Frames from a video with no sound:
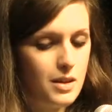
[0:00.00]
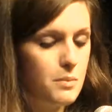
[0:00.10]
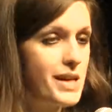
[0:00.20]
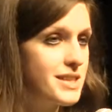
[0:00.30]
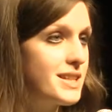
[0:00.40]

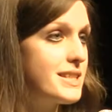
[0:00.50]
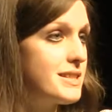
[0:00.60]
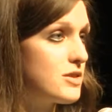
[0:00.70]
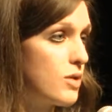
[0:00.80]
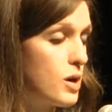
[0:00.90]
Max clears
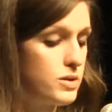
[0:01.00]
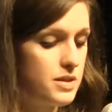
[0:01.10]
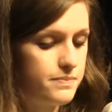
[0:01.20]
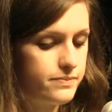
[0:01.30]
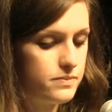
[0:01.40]
his throat.
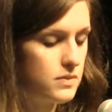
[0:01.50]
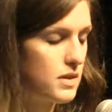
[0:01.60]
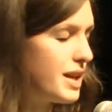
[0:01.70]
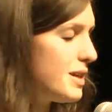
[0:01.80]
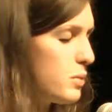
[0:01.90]

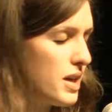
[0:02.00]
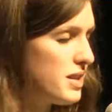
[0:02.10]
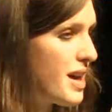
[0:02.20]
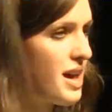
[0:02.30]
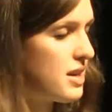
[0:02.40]
Anyway,
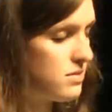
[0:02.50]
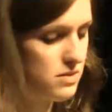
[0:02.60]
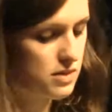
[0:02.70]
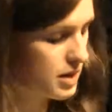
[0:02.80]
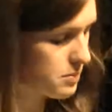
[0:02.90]
yeah,
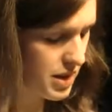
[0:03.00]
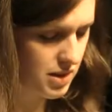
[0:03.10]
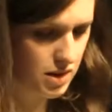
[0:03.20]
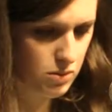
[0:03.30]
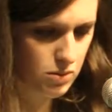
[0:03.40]
like me and
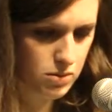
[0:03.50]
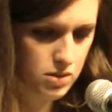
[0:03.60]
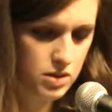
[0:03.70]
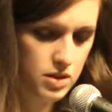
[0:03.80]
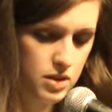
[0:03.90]
you.
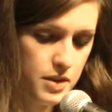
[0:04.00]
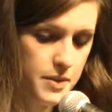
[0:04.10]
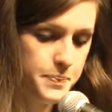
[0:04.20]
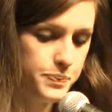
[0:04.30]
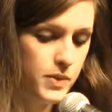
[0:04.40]

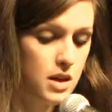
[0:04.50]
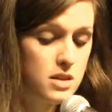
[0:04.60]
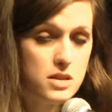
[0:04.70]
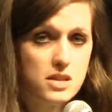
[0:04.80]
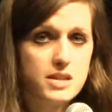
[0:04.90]

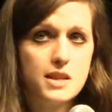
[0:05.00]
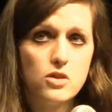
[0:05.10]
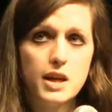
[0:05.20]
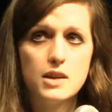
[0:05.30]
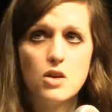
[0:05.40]
Does the
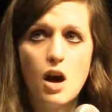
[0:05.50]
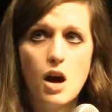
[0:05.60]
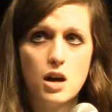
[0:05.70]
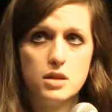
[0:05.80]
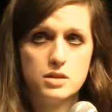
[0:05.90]
secret get your
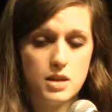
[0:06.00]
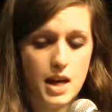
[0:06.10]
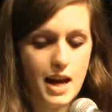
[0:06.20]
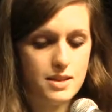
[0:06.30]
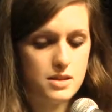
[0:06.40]
heart?
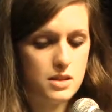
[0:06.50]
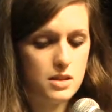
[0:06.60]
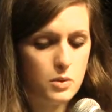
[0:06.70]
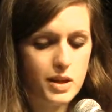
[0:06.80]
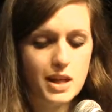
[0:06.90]
I ask,
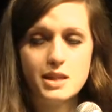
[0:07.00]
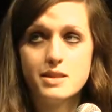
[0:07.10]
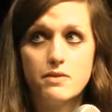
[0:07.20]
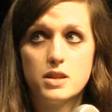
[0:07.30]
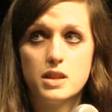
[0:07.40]
when it eats
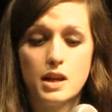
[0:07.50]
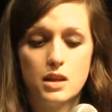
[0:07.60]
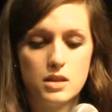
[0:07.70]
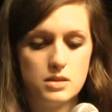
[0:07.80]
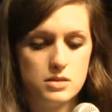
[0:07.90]
everything.
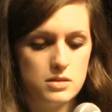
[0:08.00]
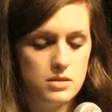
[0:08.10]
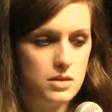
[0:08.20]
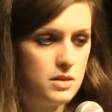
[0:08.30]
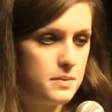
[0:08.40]

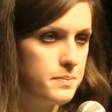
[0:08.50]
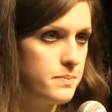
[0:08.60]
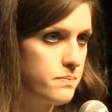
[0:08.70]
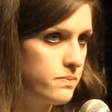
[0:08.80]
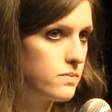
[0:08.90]

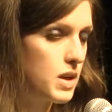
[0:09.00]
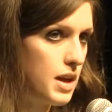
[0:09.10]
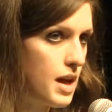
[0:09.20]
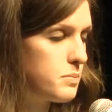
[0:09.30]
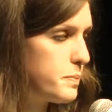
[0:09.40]

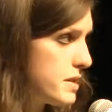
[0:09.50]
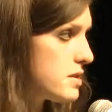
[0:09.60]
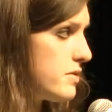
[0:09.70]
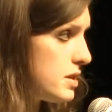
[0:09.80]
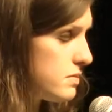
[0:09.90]
Yeah,
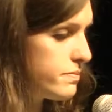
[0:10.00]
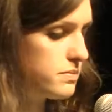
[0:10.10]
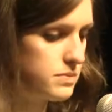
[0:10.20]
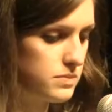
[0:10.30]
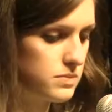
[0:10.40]
bits of it.
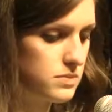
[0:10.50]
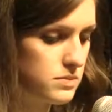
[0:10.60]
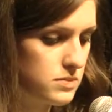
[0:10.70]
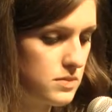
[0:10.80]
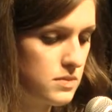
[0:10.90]

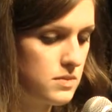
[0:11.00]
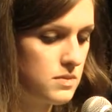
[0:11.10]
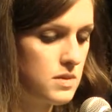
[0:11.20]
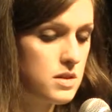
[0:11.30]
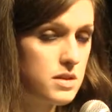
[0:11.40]

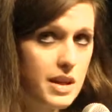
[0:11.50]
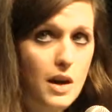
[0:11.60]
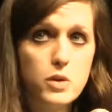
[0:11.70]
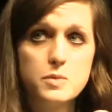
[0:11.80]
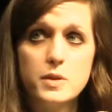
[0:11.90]
Does it
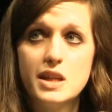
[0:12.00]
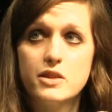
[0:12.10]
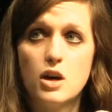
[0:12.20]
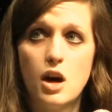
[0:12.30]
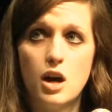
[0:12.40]
get what's beneath
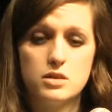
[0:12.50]
your heart?